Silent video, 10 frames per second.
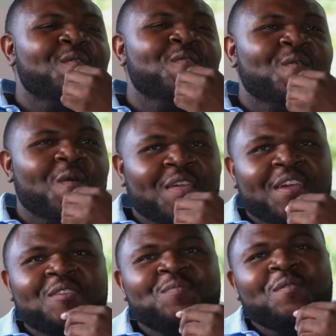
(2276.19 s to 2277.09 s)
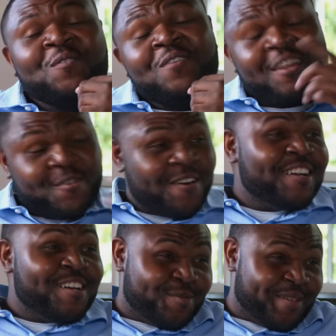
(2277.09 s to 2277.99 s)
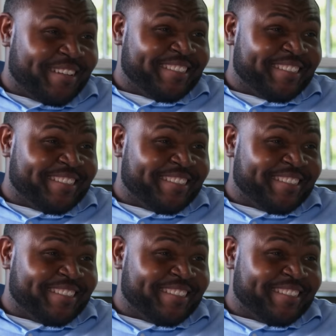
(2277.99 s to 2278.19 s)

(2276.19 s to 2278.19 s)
know? Yes, but you got a so, great husband.